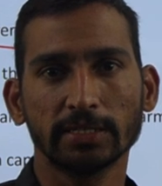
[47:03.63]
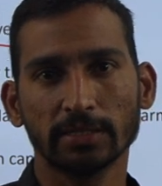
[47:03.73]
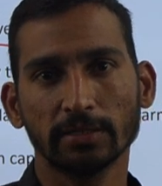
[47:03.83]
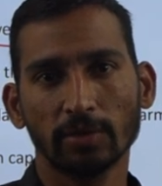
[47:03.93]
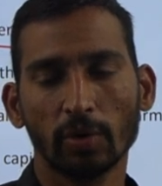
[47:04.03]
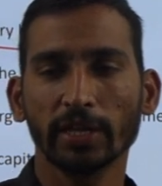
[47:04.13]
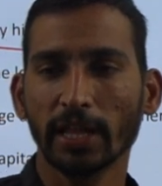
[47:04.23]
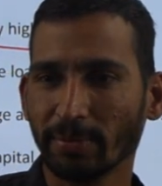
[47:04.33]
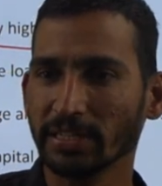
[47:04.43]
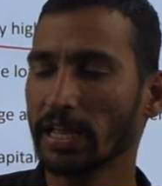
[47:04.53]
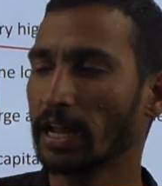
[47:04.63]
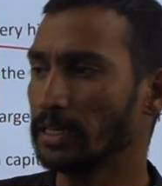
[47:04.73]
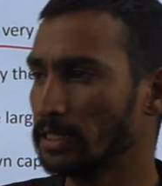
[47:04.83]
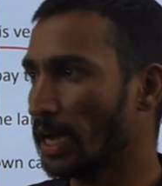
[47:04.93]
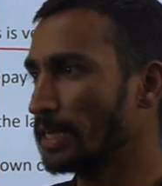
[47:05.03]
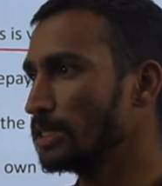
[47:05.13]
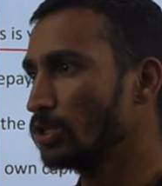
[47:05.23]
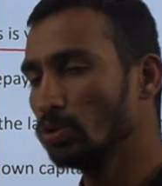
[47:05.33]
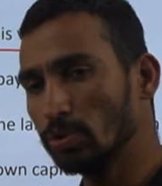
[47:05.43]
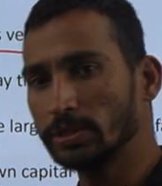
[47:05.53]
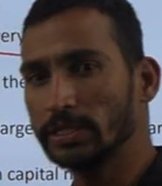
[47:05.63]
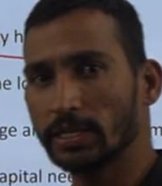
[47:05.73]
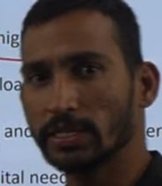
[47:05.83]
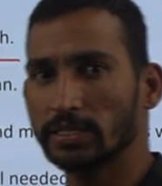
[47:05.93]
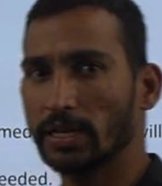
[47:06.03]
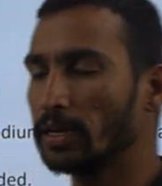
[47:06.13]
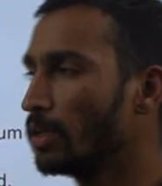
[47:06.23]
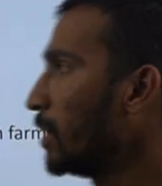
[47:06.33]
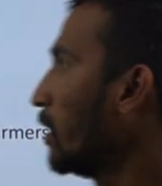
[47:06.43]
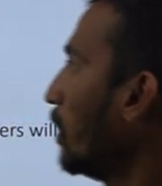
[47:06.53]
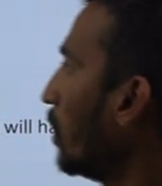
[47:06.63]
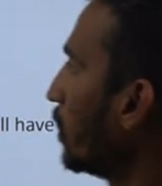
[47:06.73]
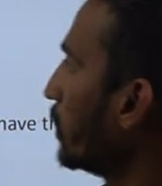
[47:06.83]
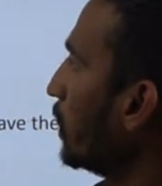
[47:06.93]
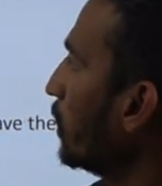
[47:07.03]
rates. Okay, that means they are charging huge interest rate on